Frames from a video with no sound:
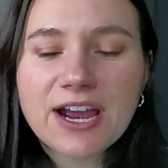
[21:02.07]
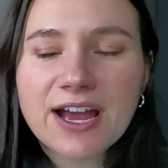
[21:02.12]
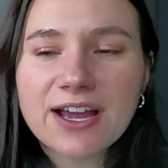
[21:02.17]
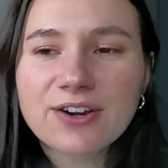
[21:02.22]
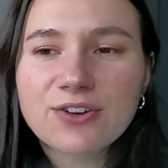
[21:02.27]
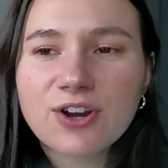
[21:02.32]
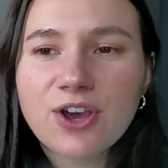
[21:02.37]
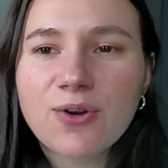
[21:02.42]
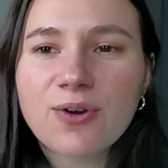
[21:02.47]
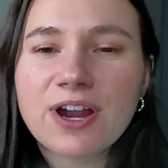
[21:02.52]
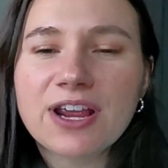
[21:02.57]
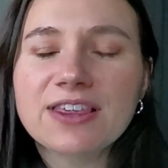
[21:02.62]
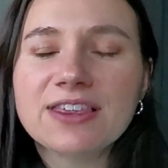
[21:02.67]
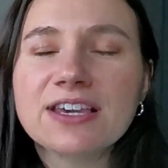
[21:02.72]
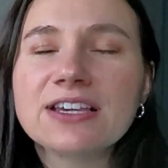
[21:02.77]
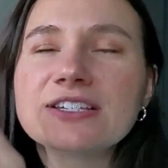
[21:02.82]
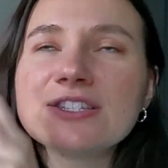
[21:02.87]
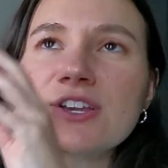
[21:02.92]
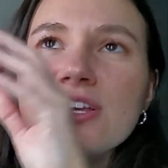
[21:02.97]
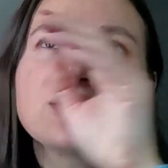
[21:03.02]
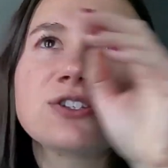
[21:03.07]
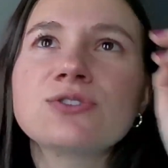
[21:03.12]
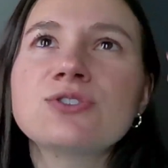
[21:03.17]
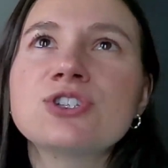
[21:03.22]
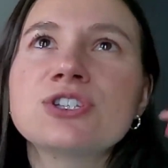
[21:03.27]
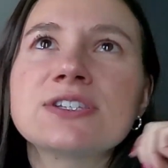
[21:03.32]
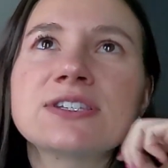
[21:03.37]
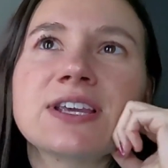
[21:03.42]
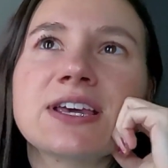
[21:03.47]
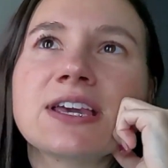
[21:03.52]
I don't know, and I think it's also
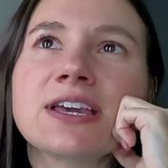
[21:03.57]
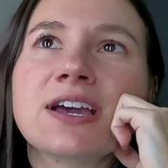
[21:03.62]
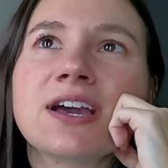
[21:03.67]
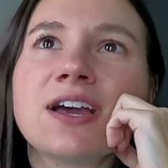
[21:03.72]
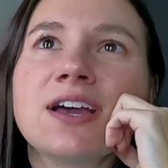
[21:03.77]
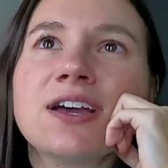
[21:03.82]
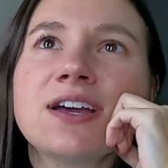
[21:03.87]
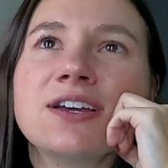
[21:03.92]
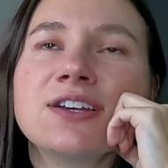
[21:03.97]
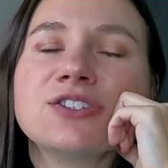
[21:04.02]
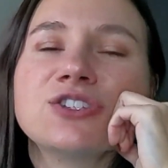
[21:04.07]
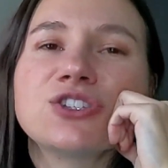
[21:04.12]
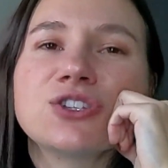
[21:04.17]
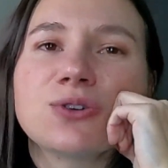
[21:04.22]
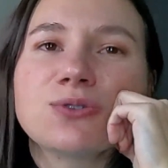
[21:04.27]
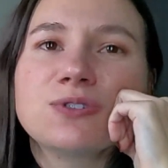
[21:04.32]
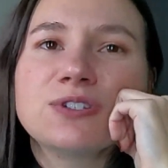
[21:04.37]
just like so